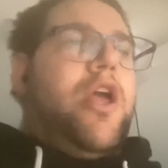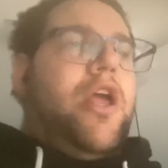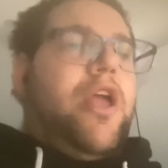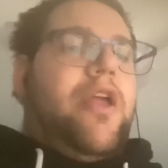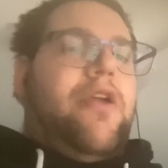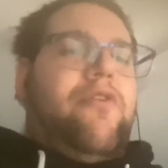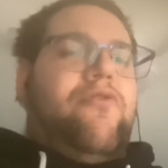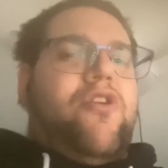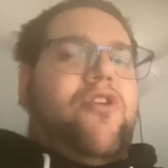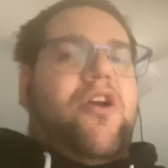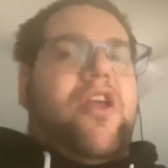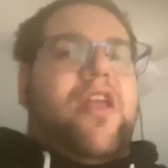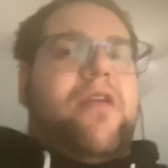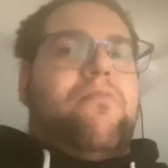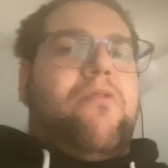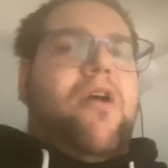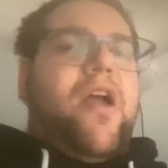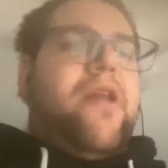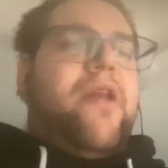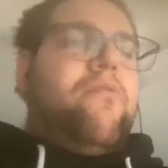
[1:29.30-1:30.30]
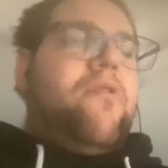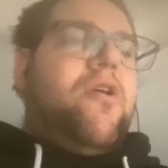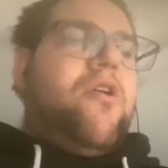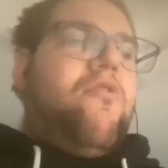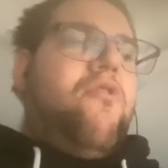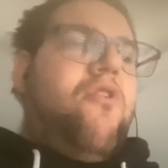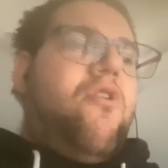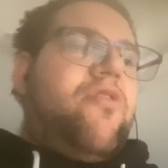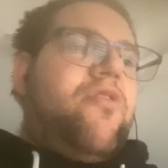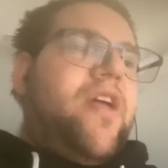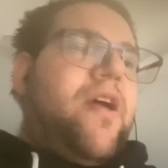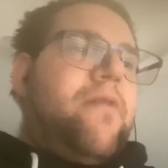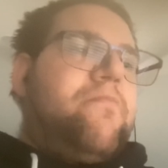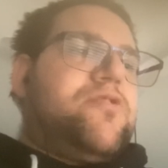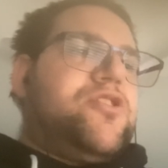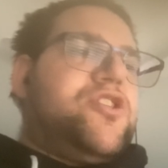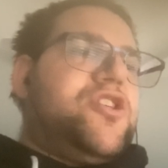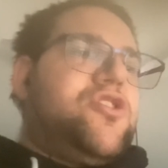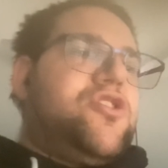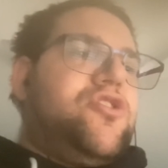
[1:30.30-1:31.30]
Even though he played well on that
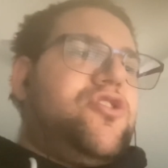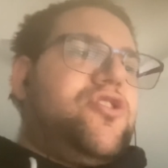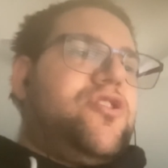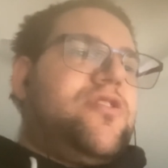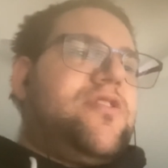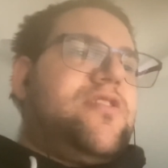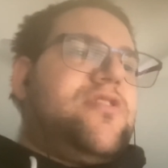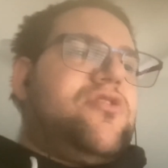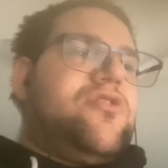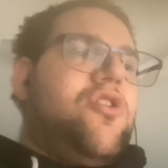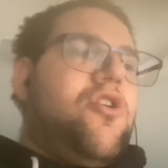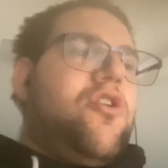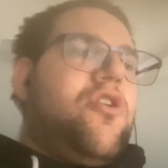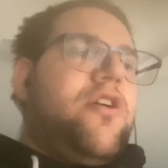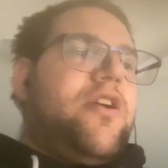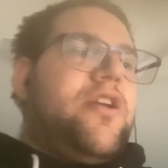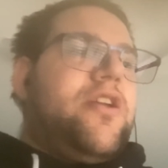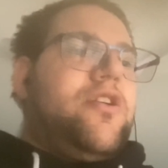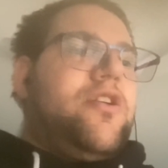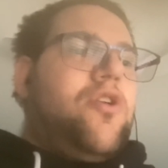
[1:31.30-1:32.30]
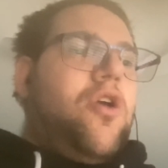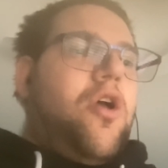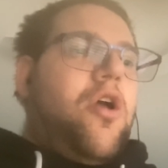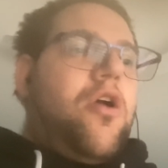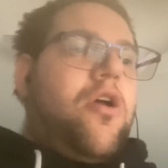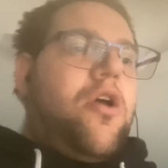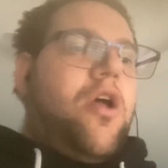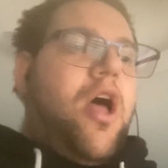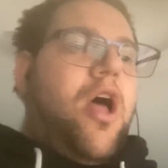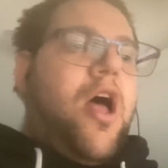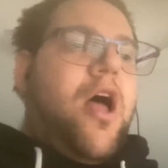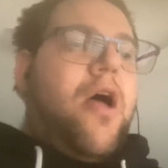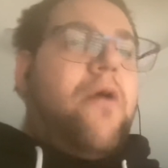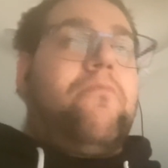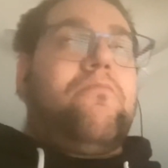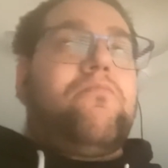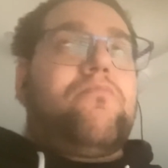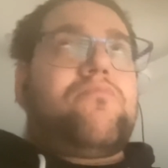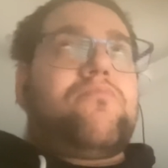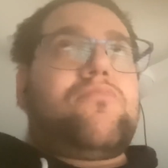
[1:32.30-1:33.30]
particular night.
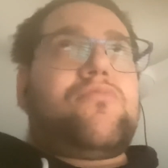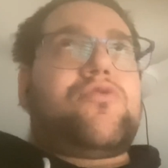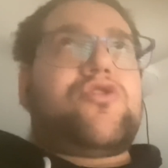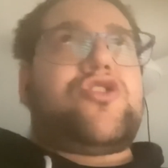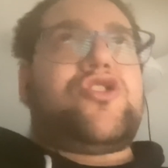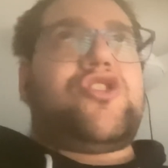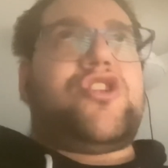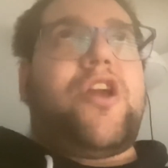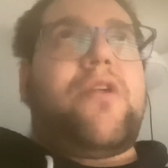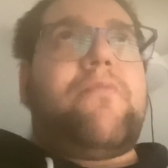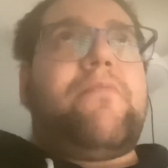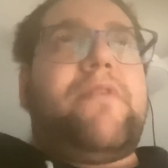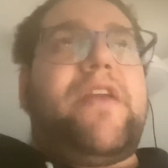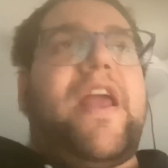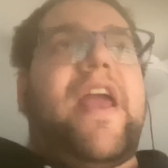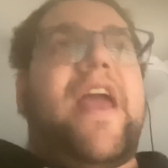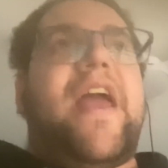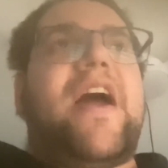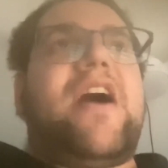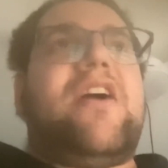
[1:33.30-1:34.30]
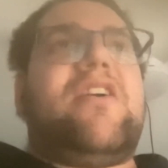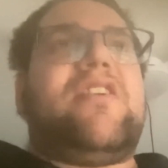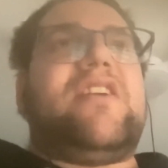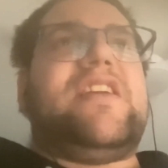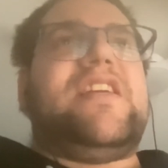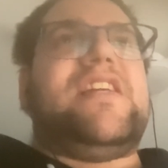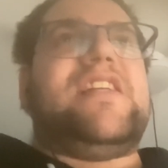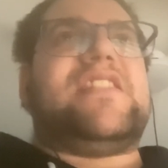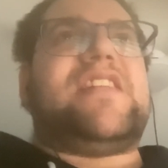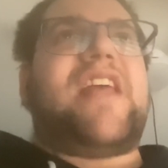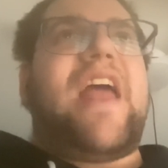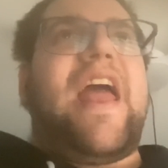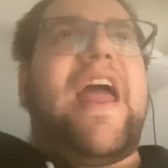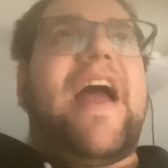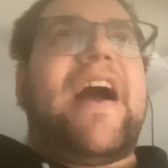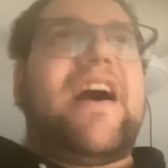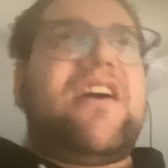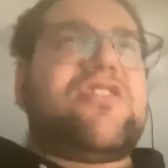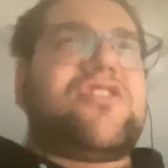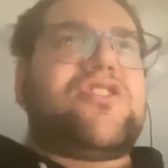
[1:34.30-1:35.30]
Jeremy Howe is
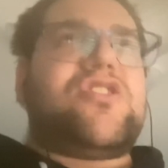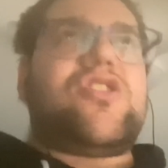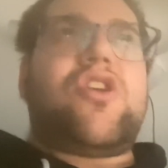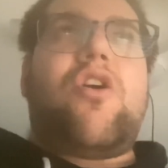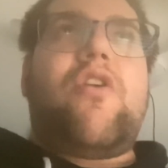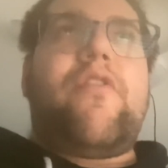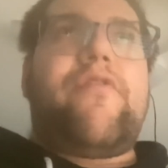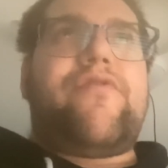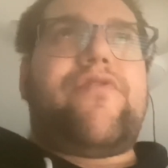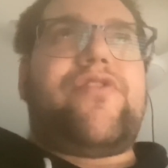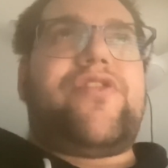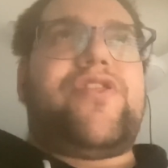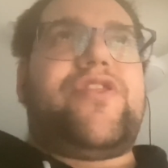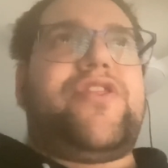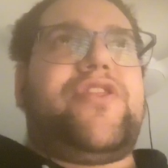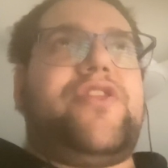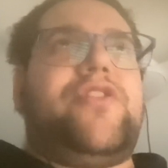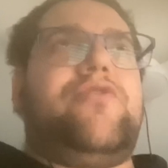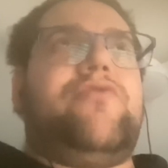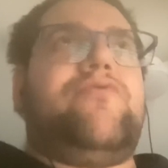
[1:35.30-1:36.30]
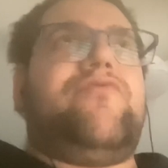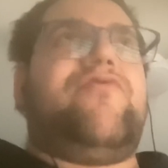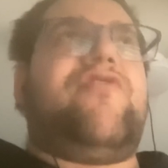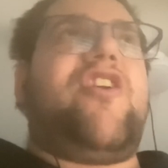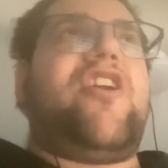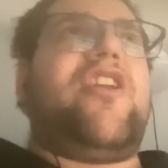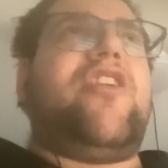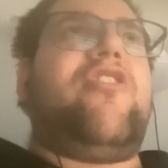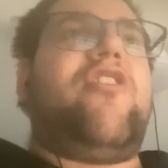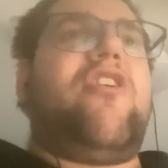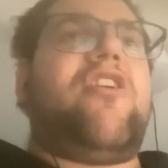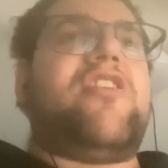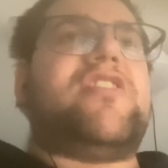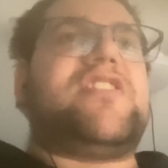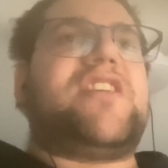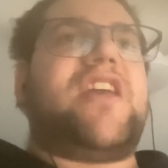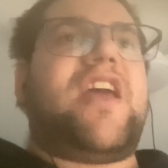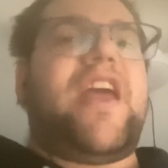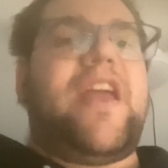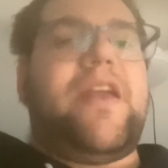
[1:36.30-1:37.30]
out of Friday
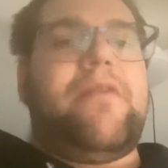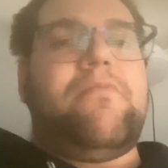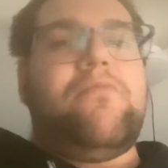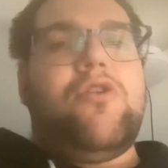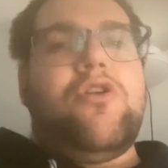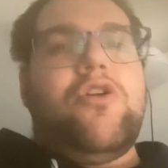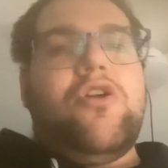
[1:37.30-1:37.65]
night's game.